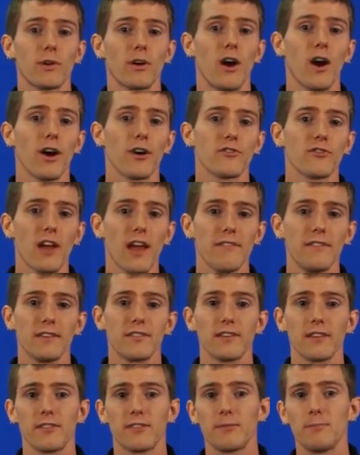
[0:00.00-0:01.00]
when a hard drive
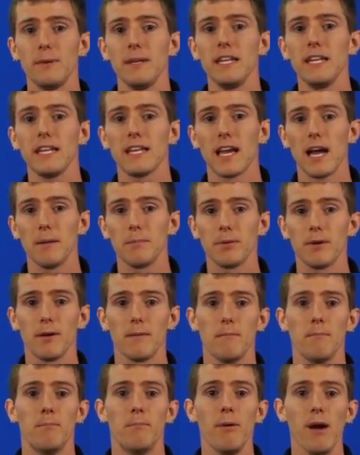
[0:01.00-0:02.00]
is spinning up,
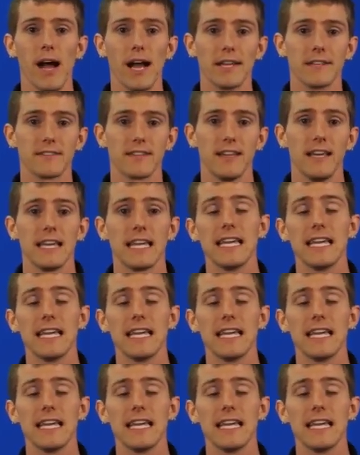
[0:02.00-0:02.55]
but